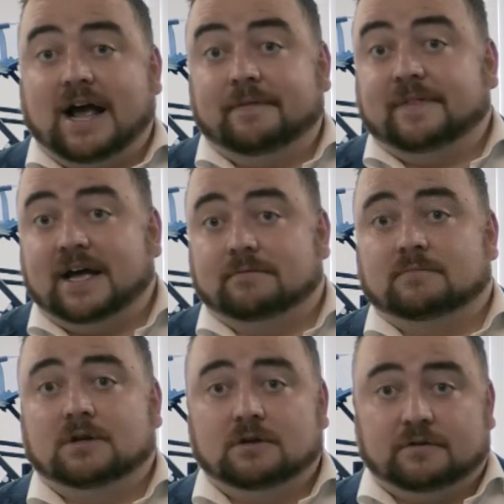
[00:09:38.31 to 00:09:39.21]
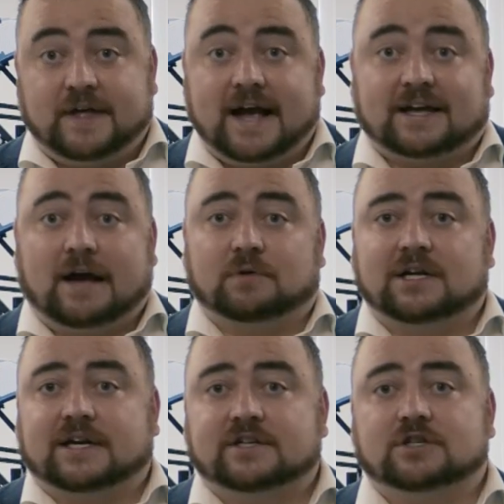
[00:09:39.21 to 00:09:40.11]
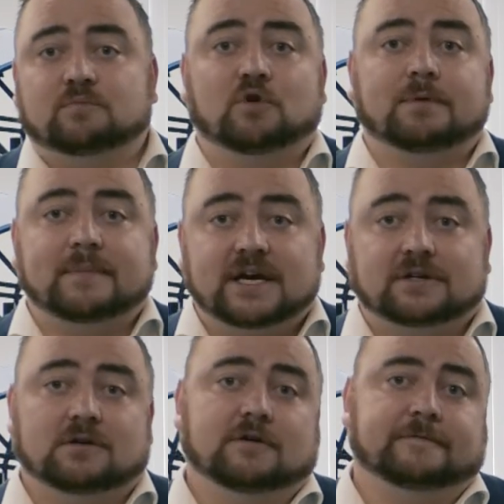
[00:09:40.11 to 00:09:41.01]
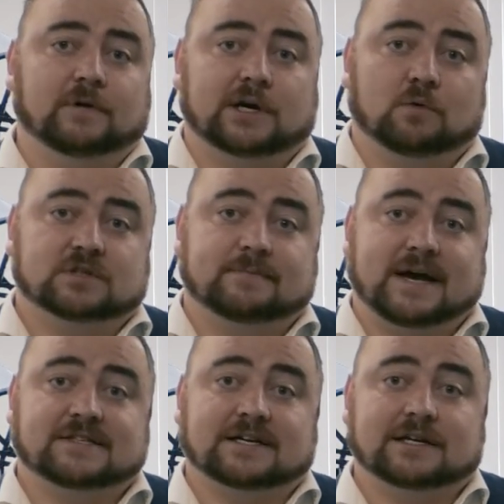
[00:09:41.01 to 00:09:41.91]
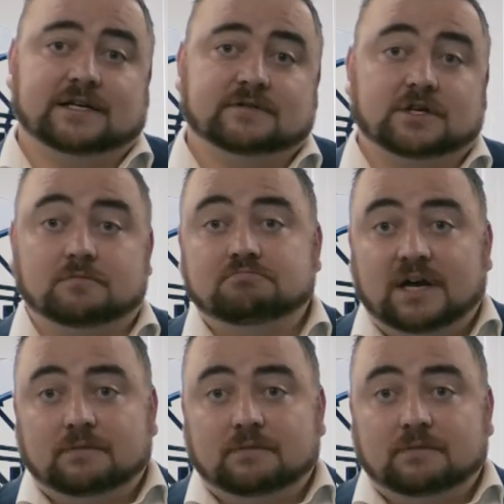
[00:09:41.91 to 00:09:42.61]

and then that calculation will be made fully automatically, so